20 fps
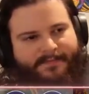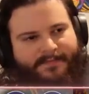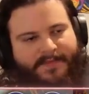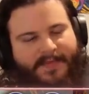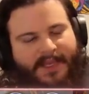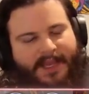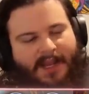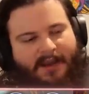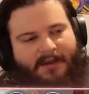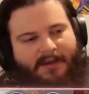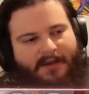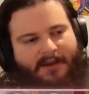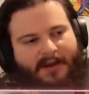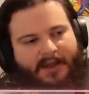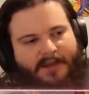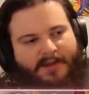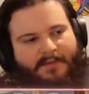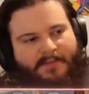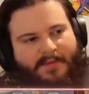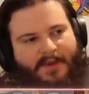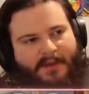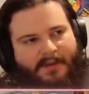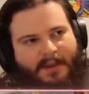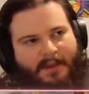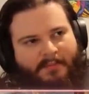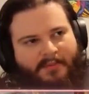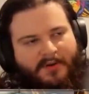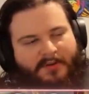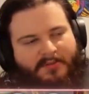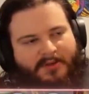Now
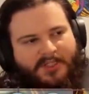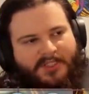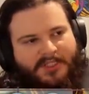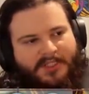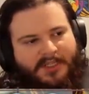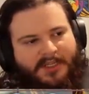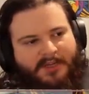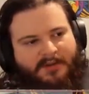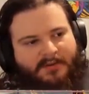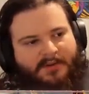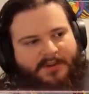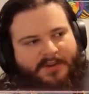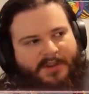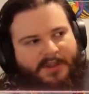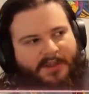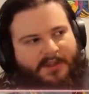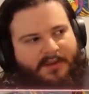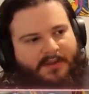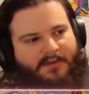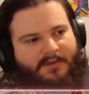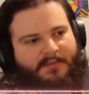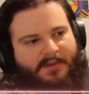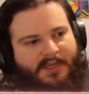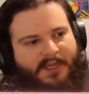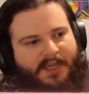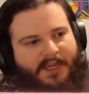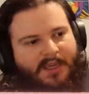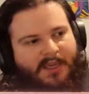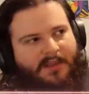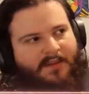I'm pretty much sitting with it in my
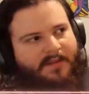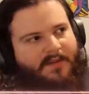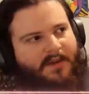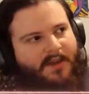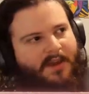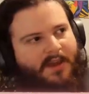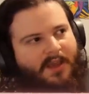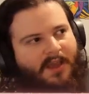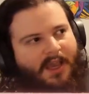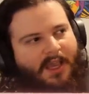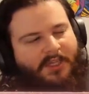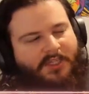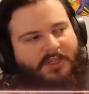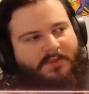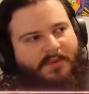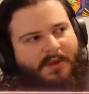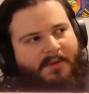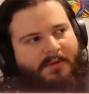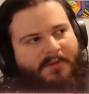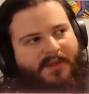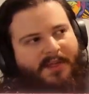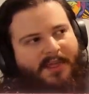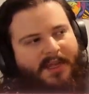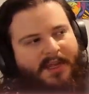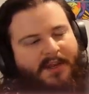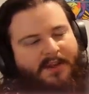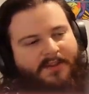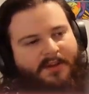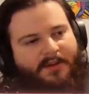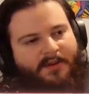hand. I should be able to
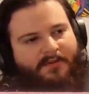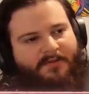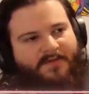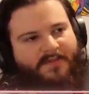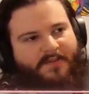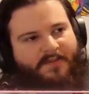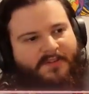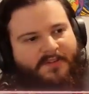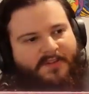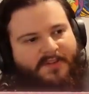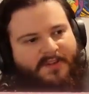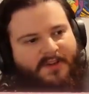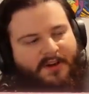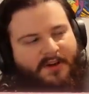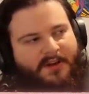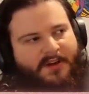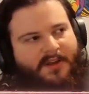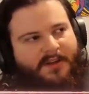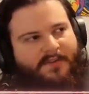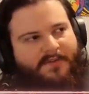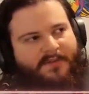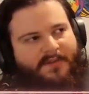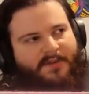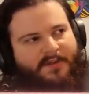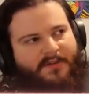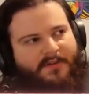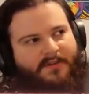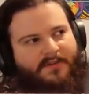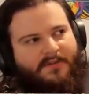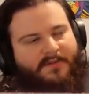get it, though, for discarding
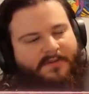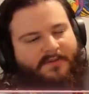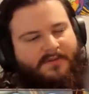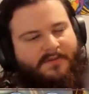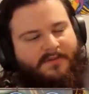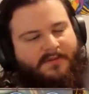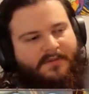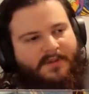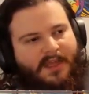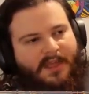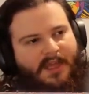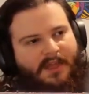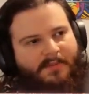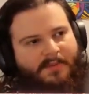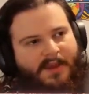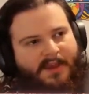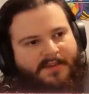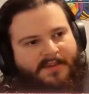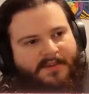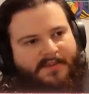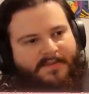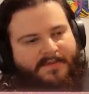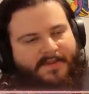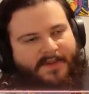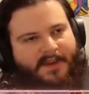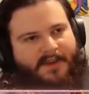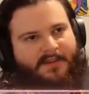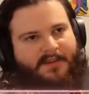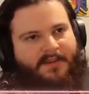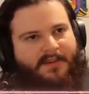to Albaz's
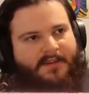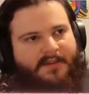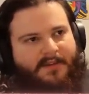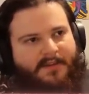effect.